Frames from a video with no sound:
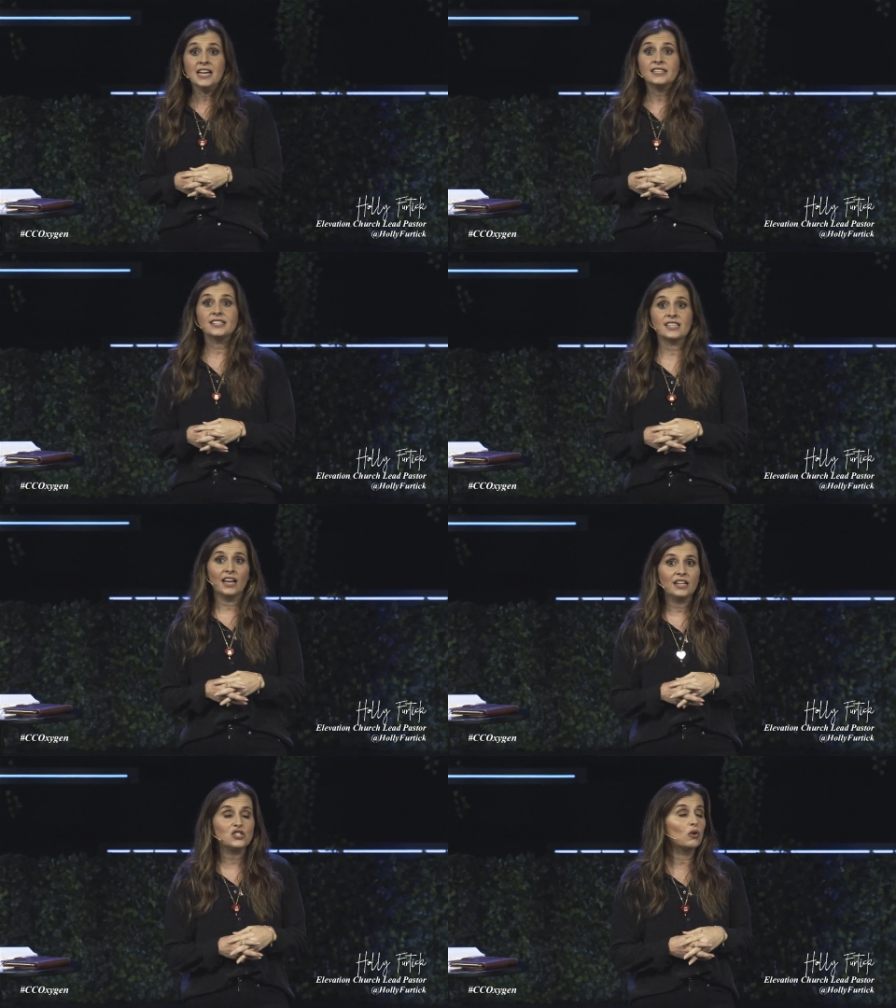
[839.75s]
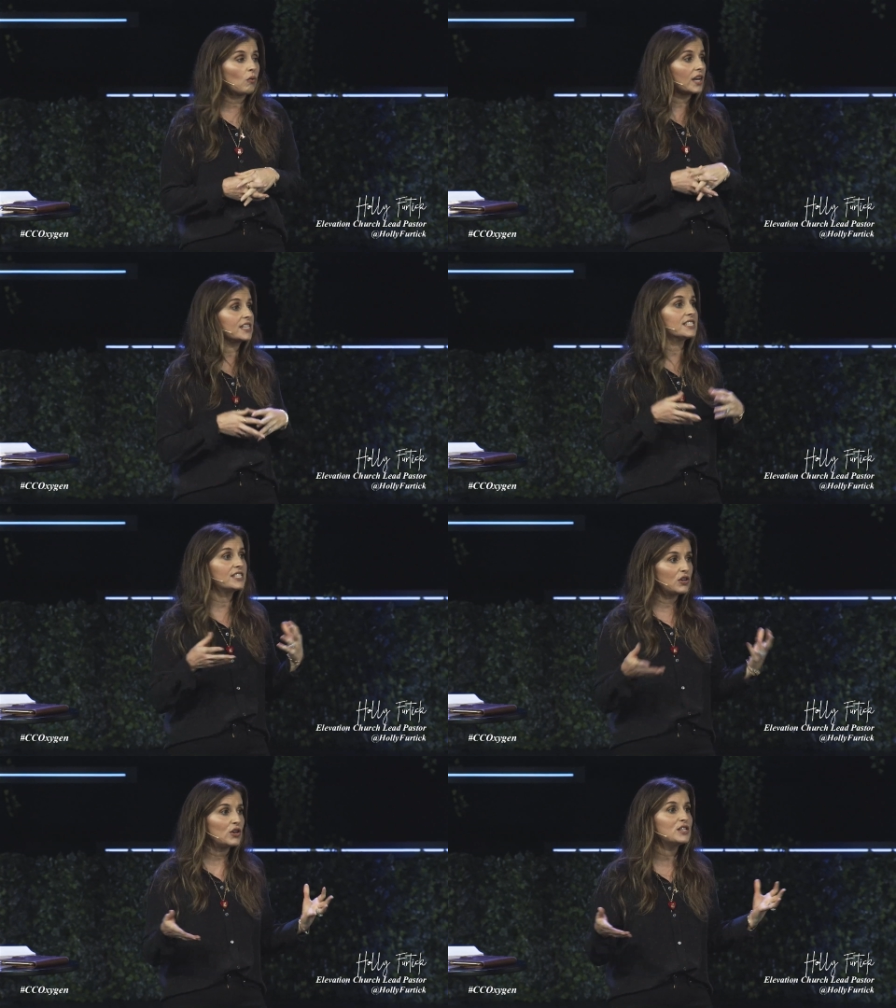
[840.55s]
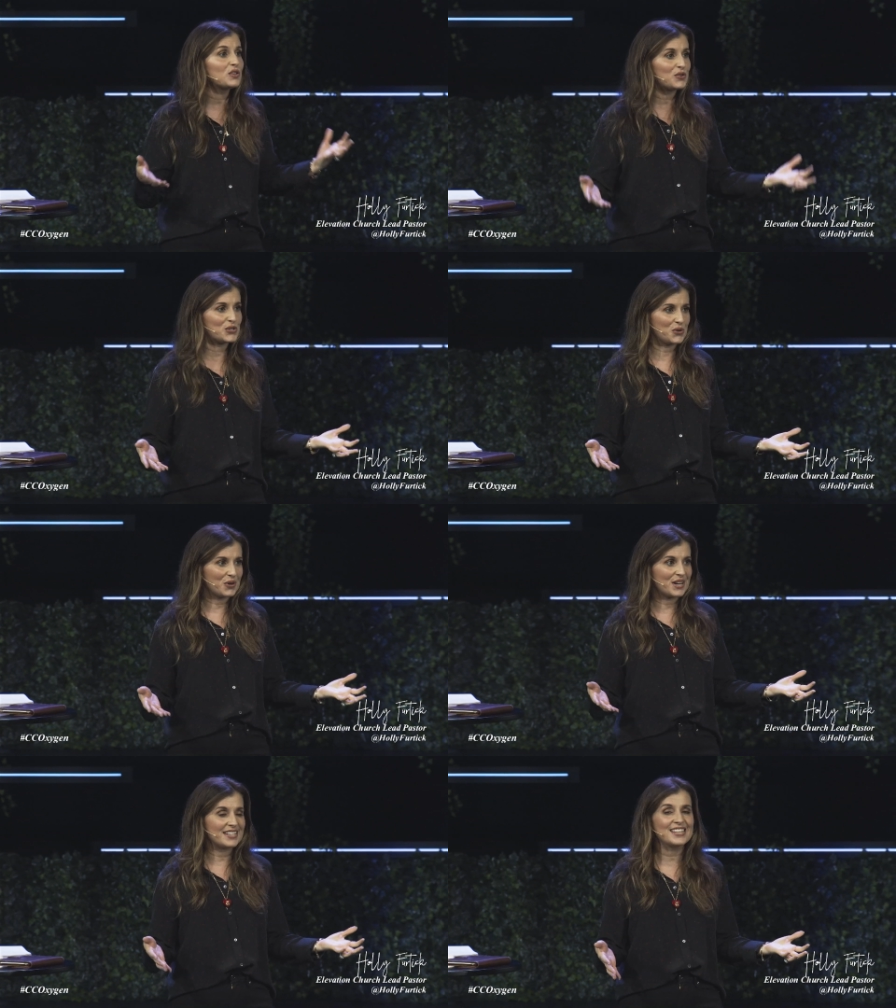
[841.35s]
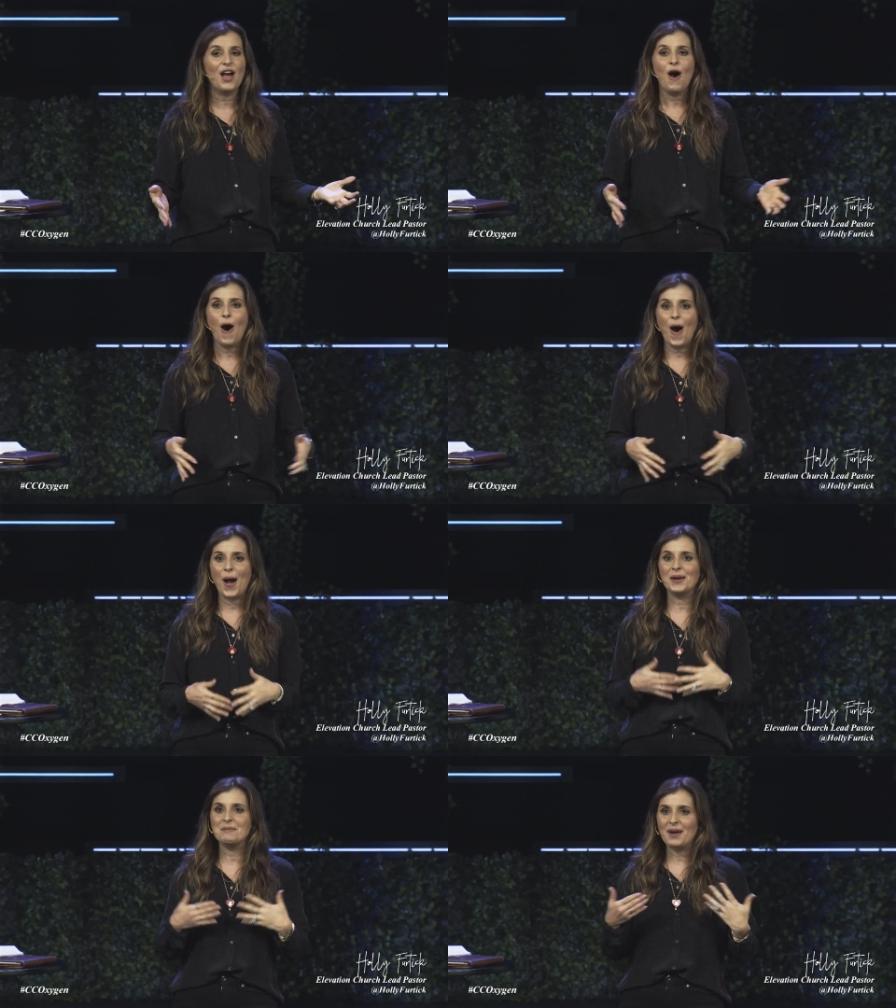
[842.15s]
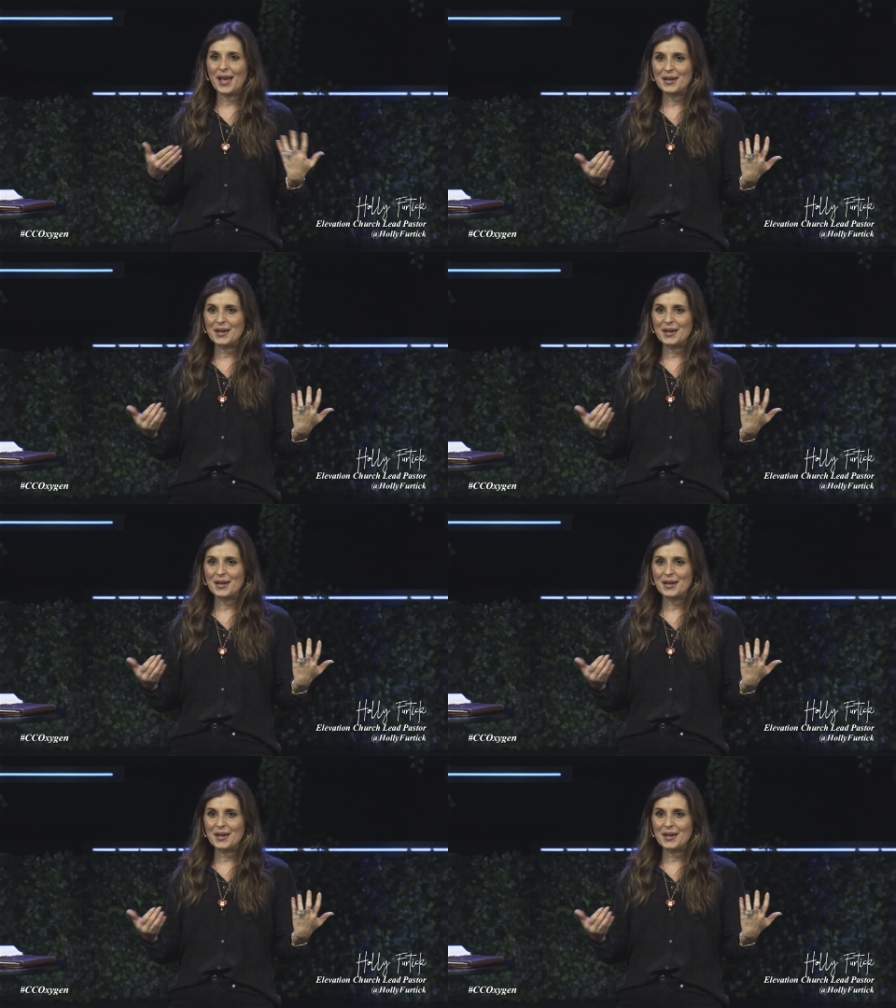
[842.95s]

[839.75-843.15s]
decided to run a series of stories on my